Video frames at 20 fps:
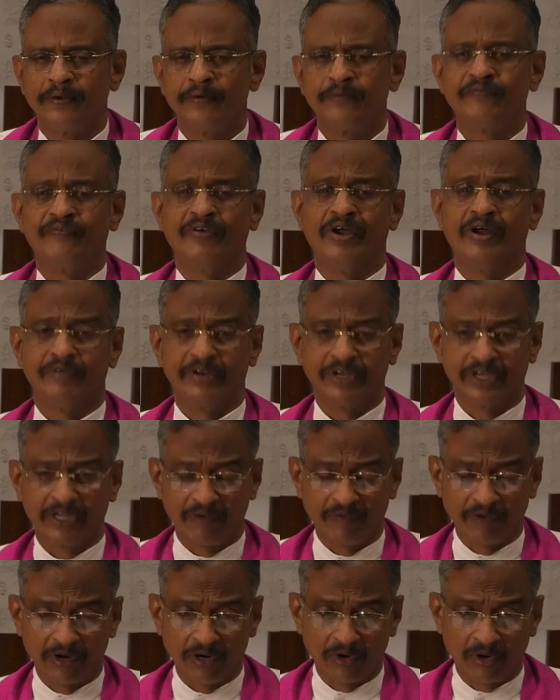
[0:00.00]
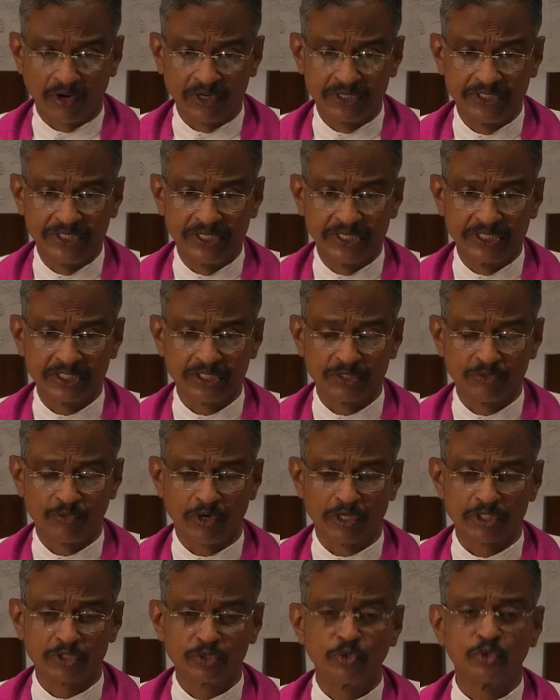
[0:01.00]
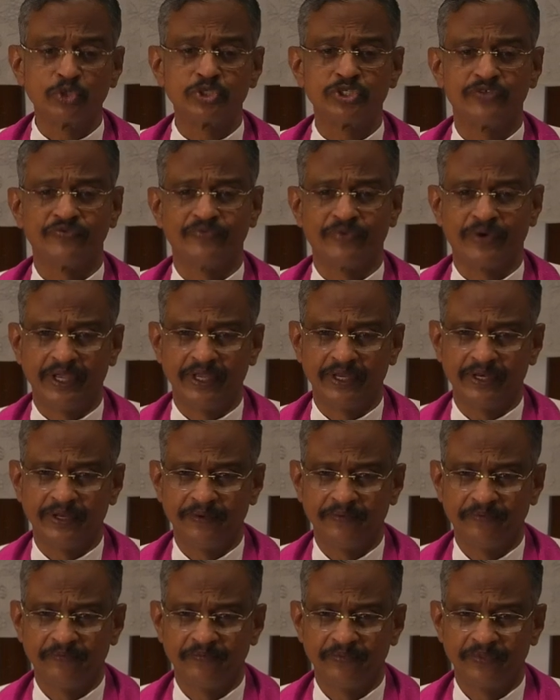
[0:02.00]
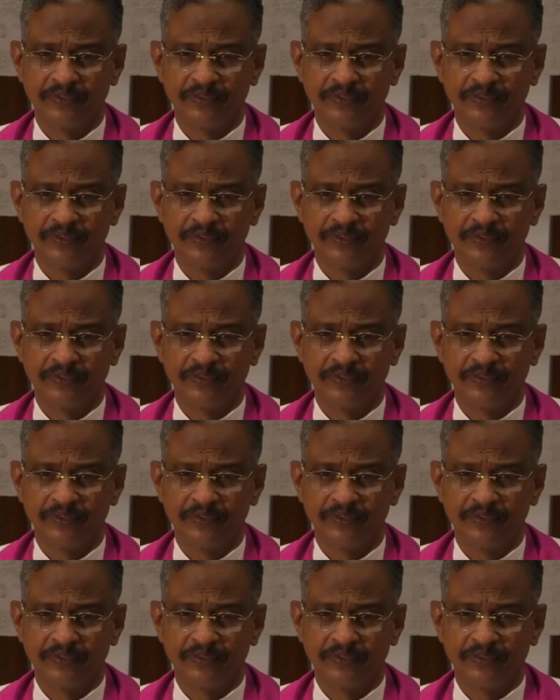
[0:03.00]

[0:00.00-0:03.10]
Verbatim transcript: favoring our Lord Jesus was crucified.